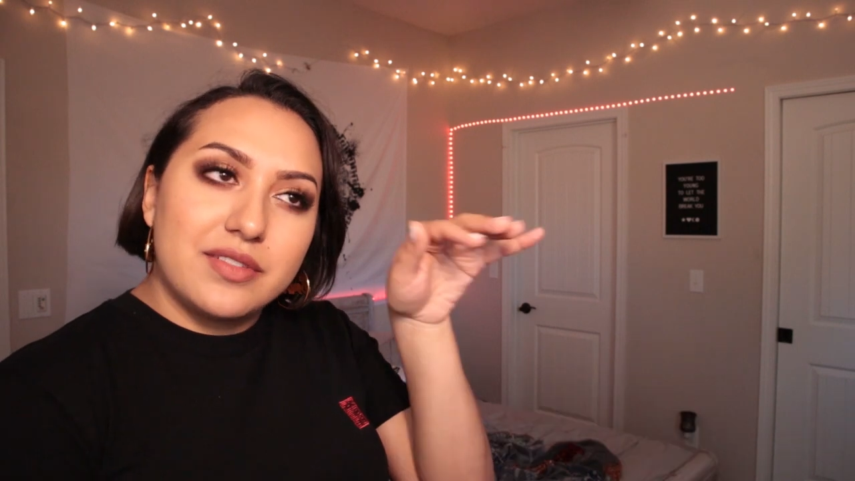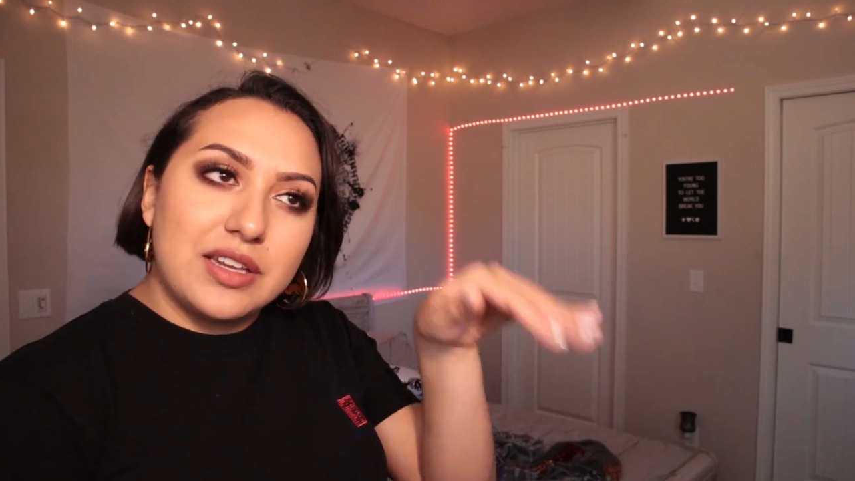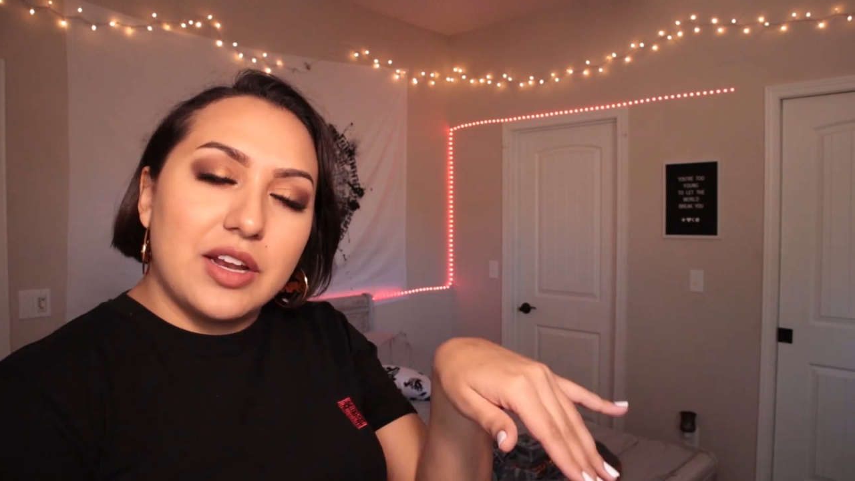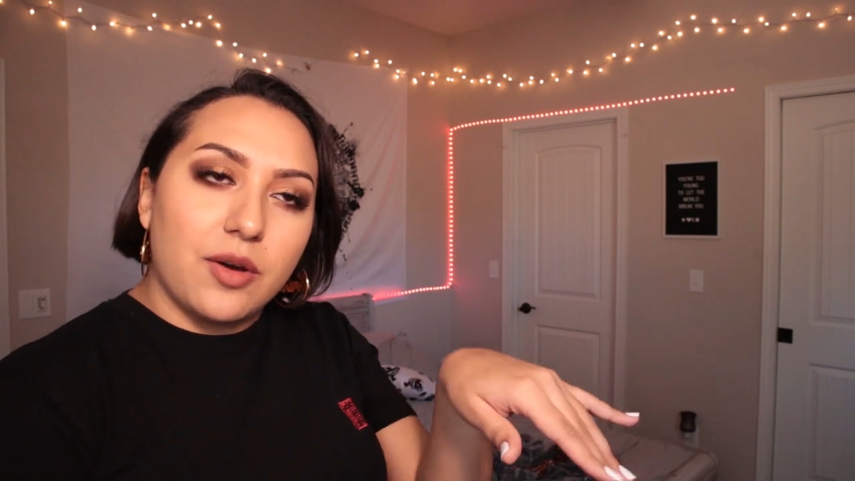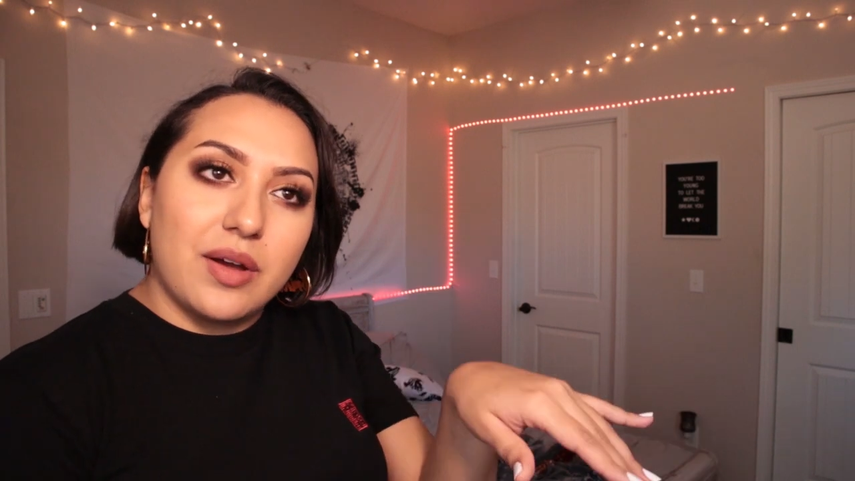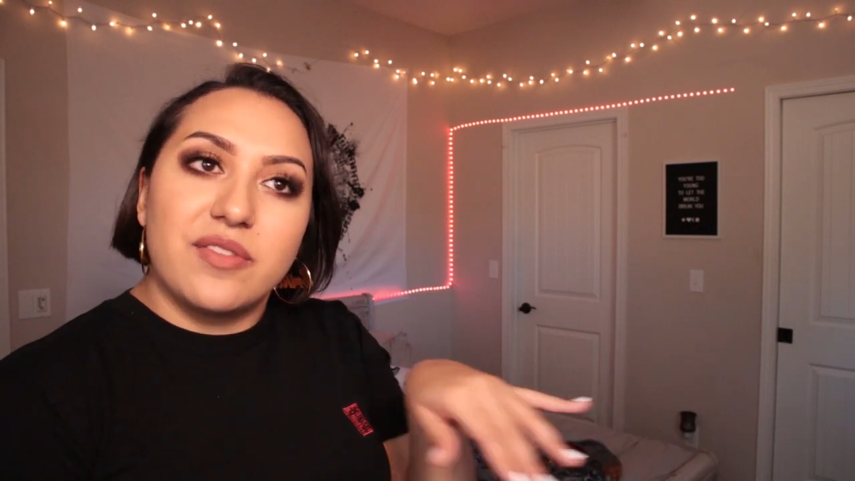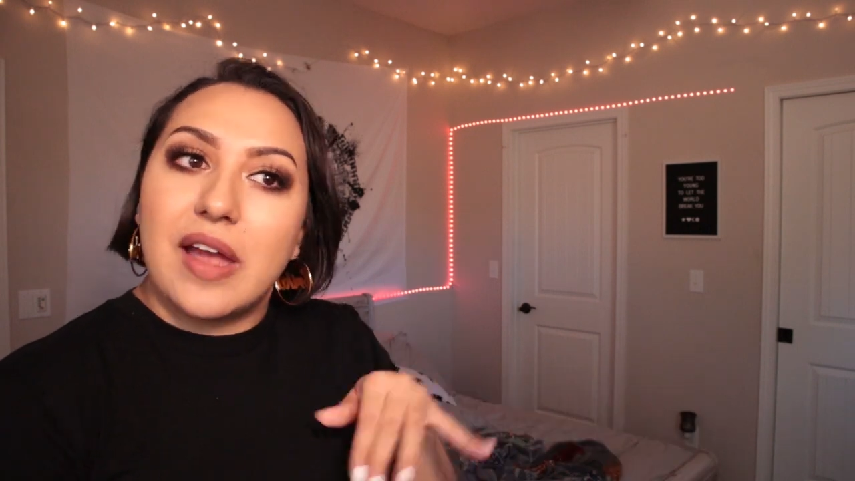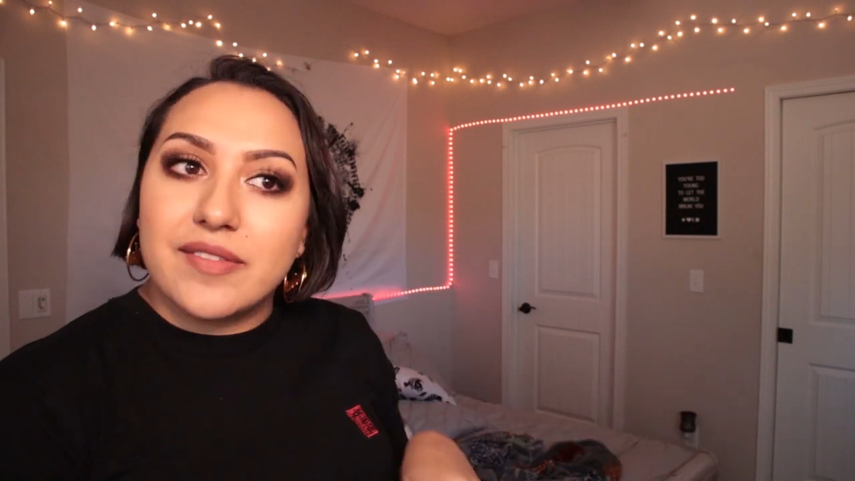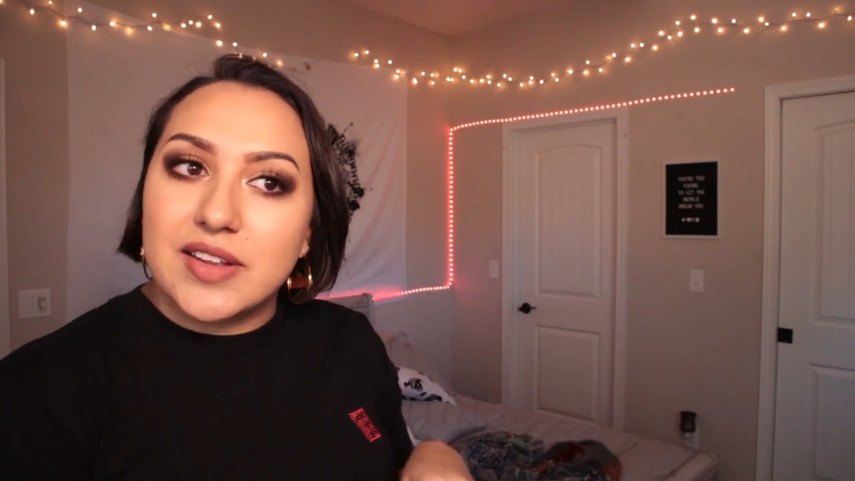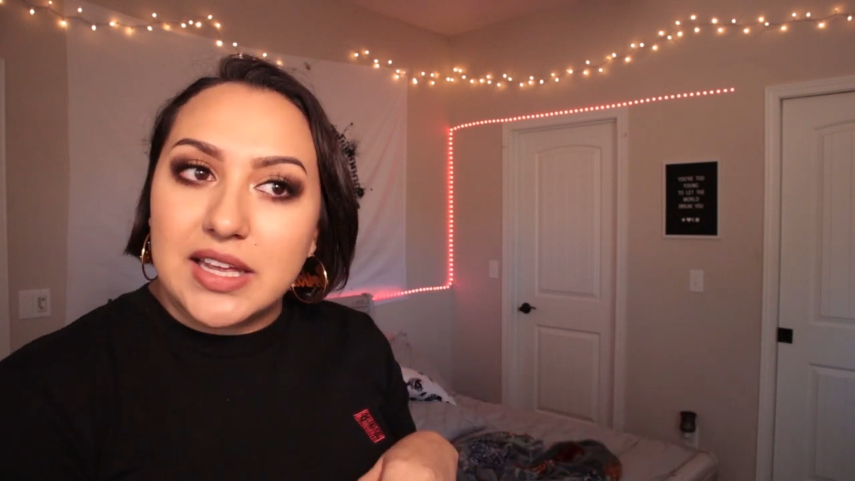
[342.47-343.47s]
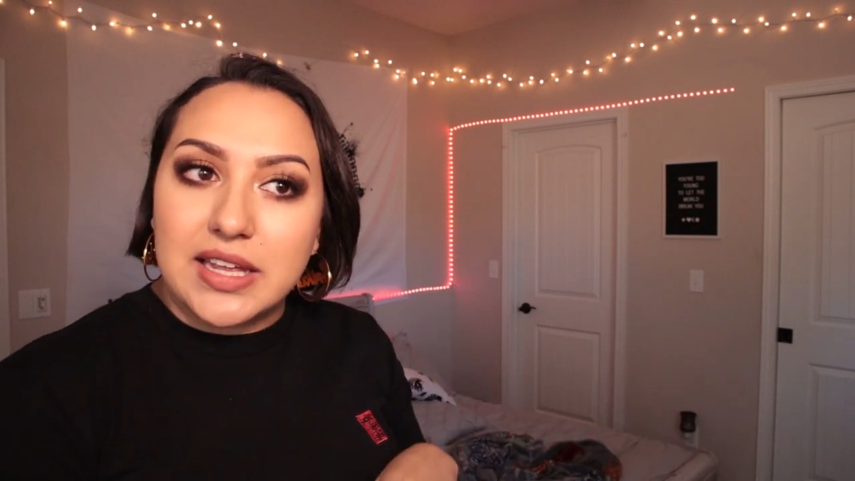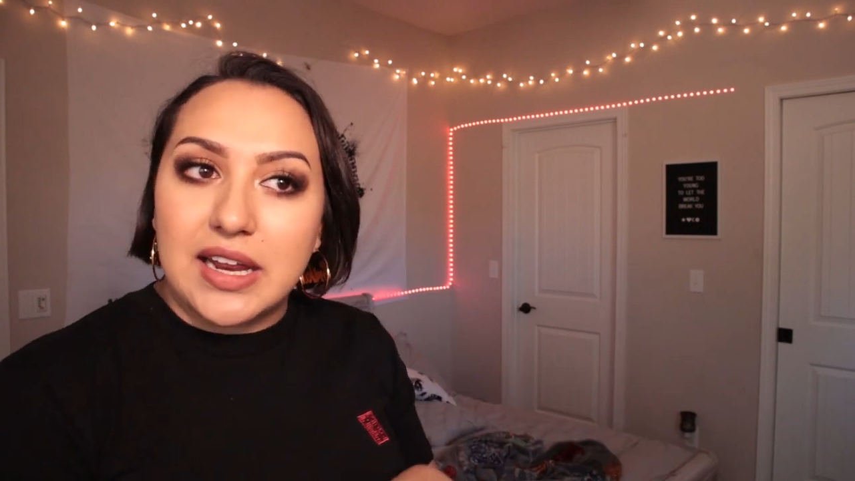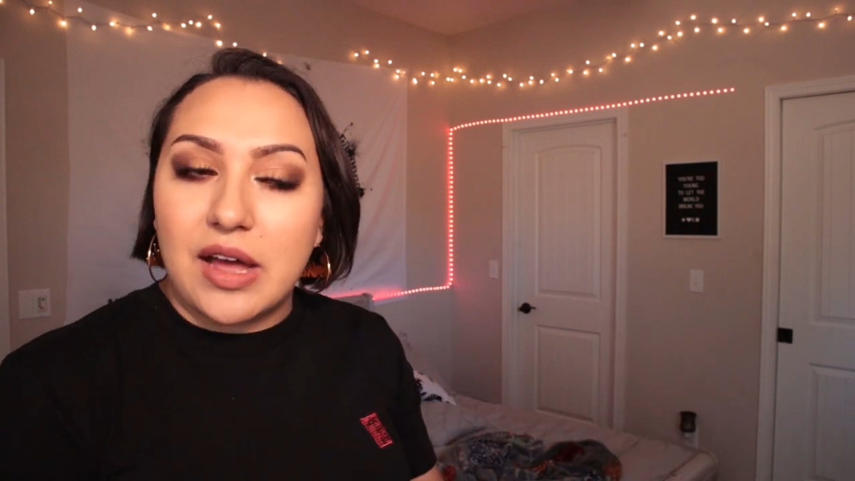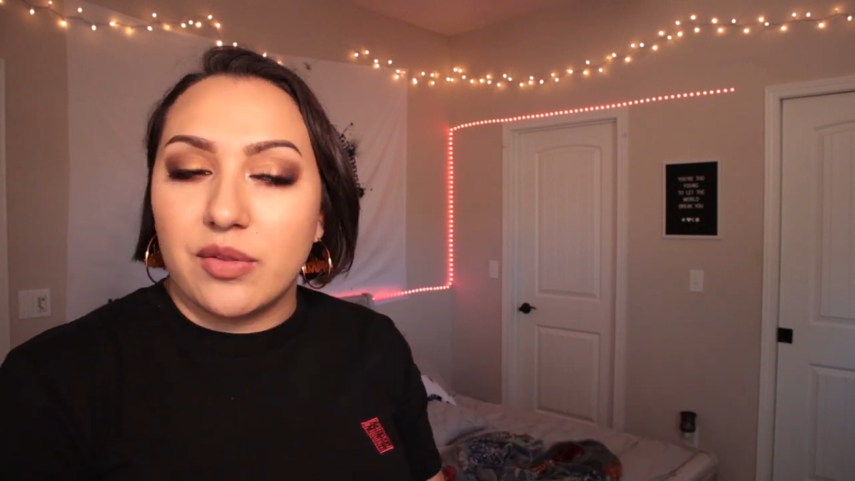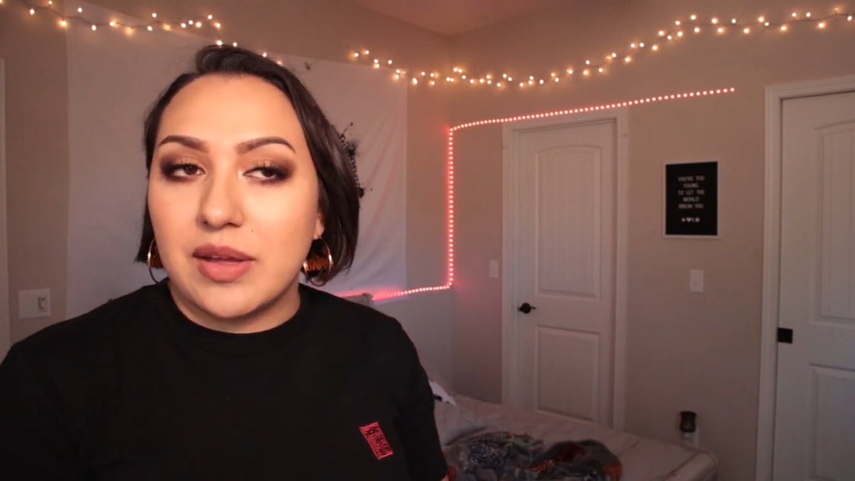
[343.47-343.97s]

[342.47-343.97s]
you know, of everything, and how